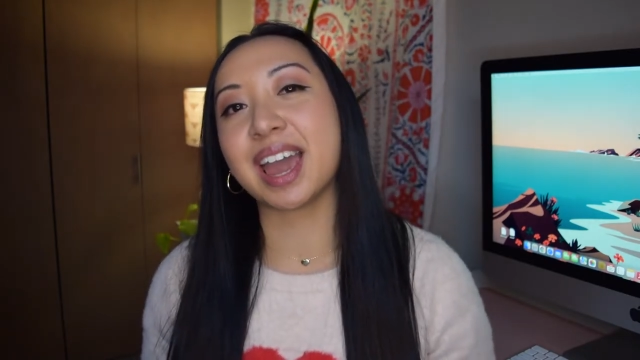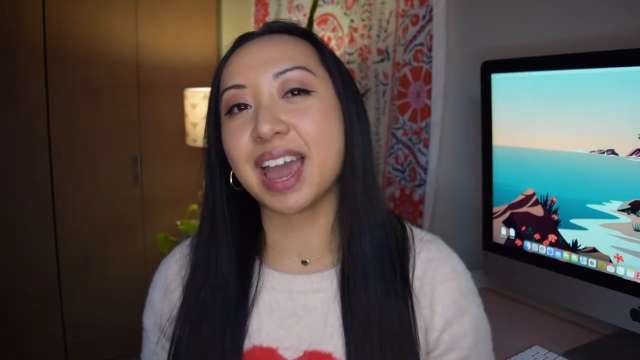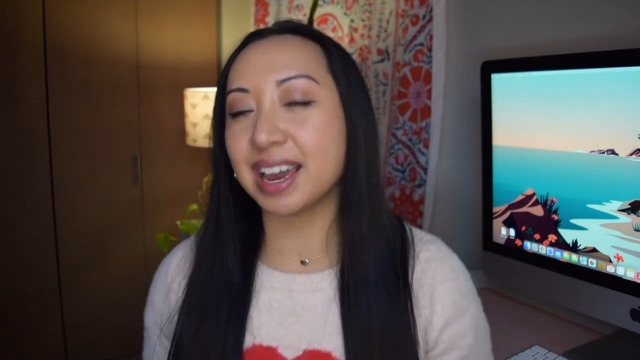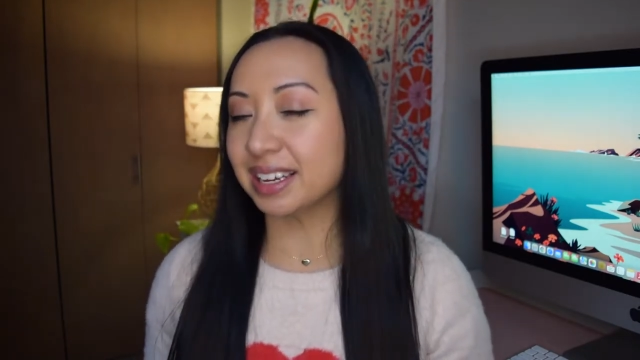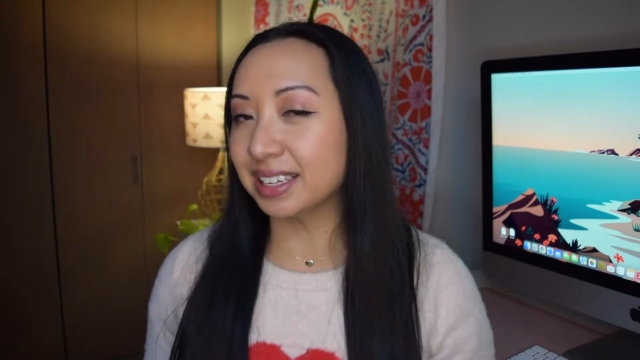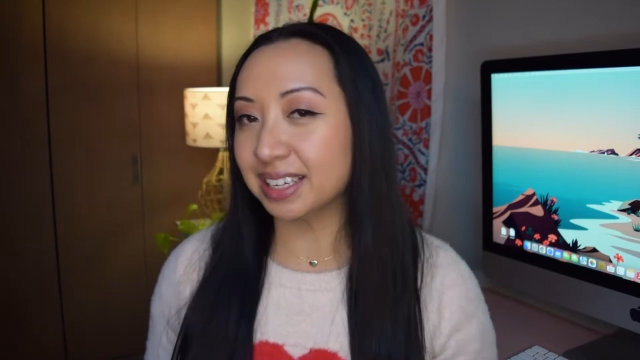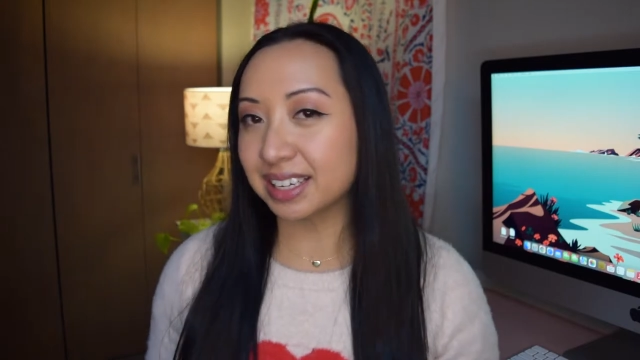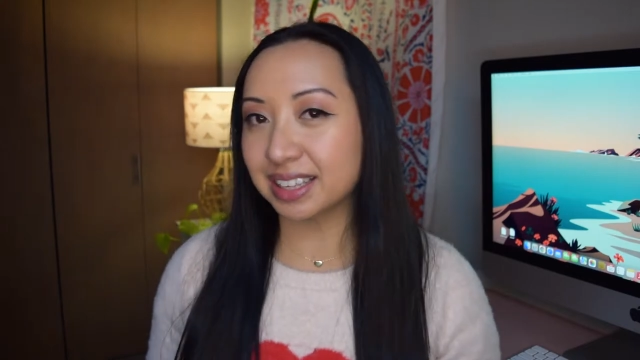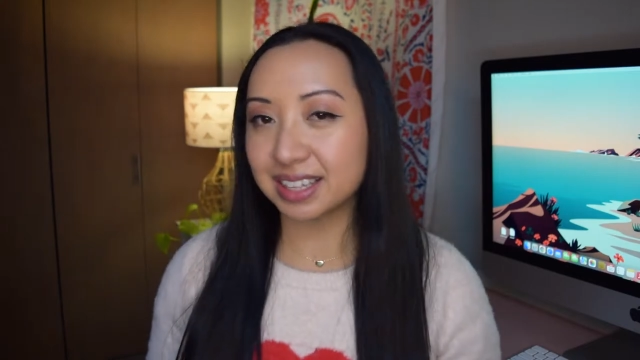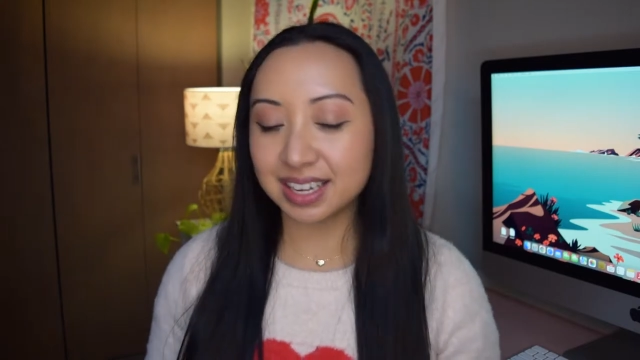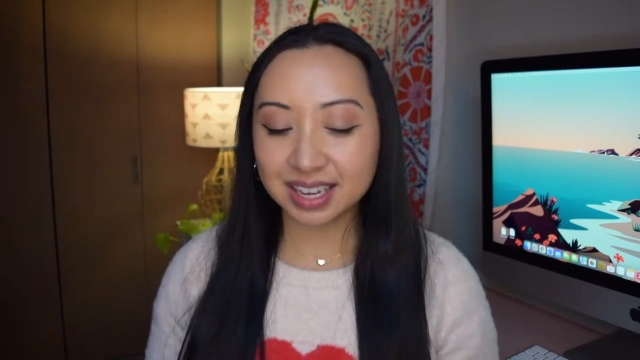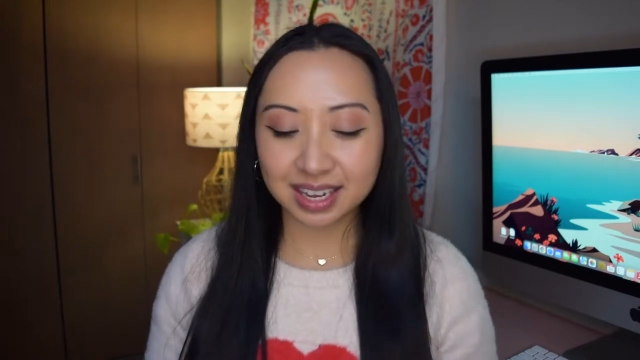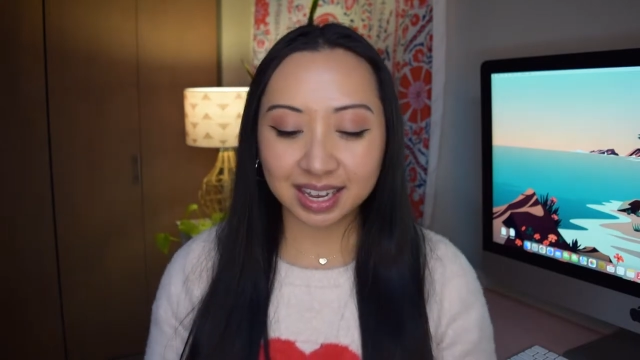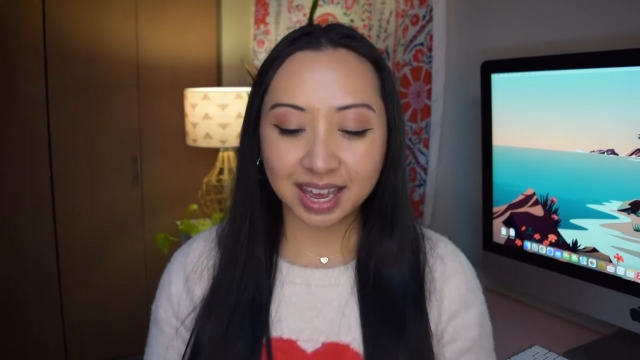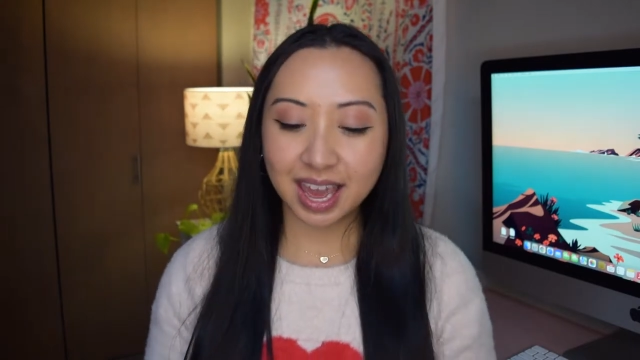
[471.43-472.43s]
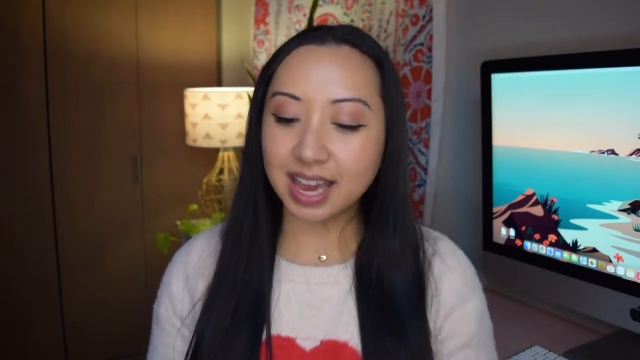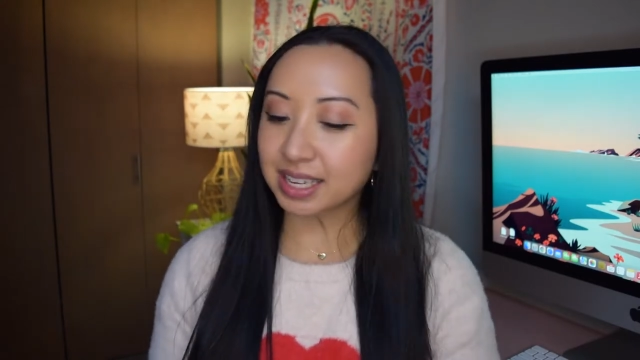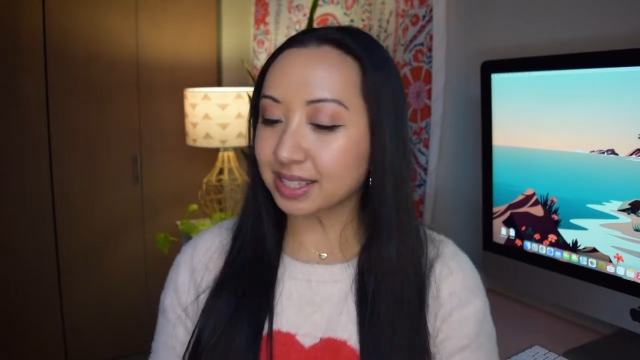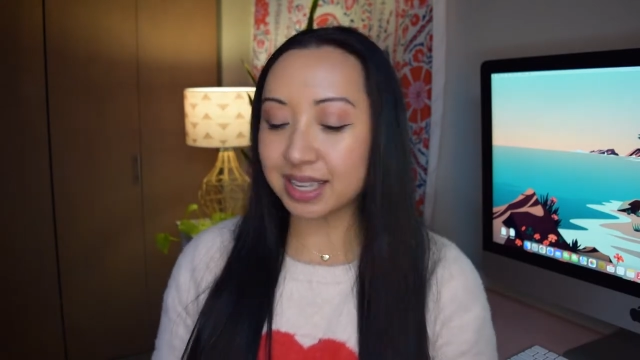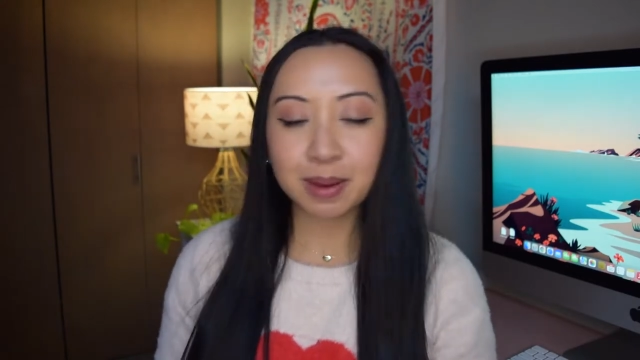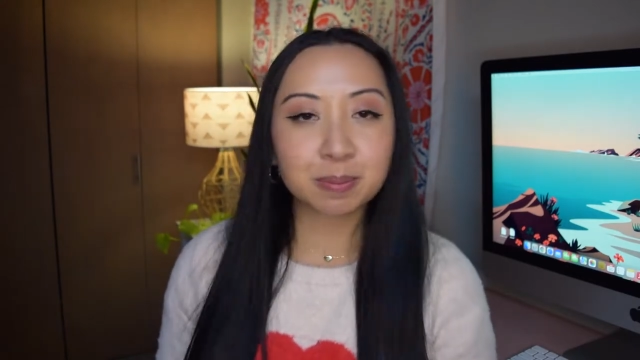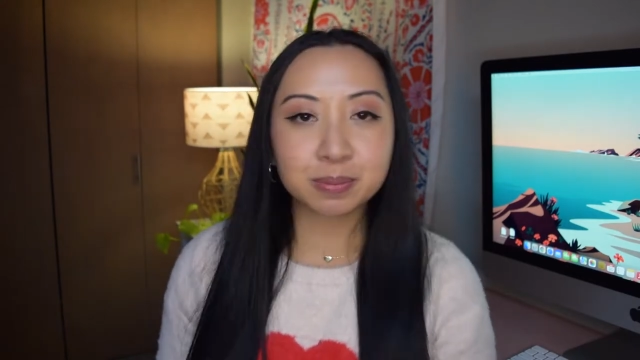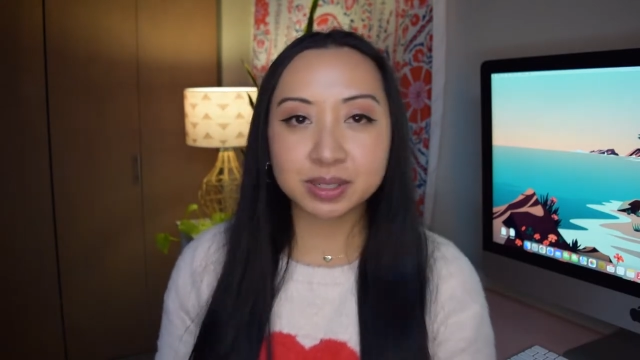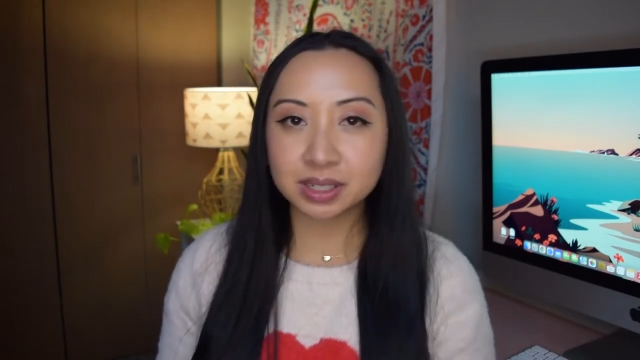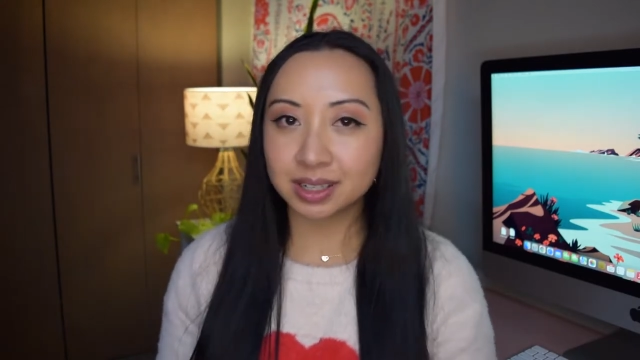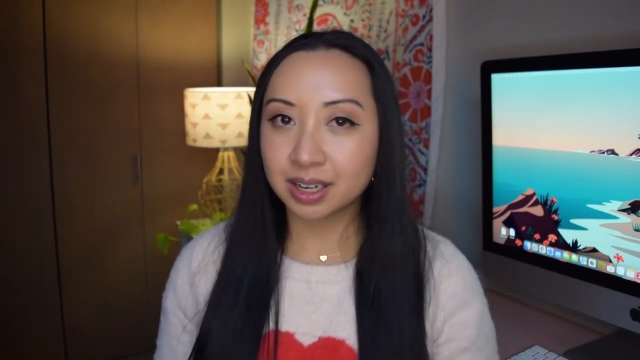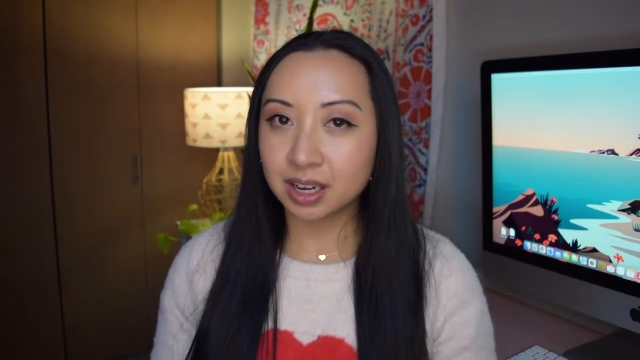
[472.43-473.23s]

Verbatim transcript: anything except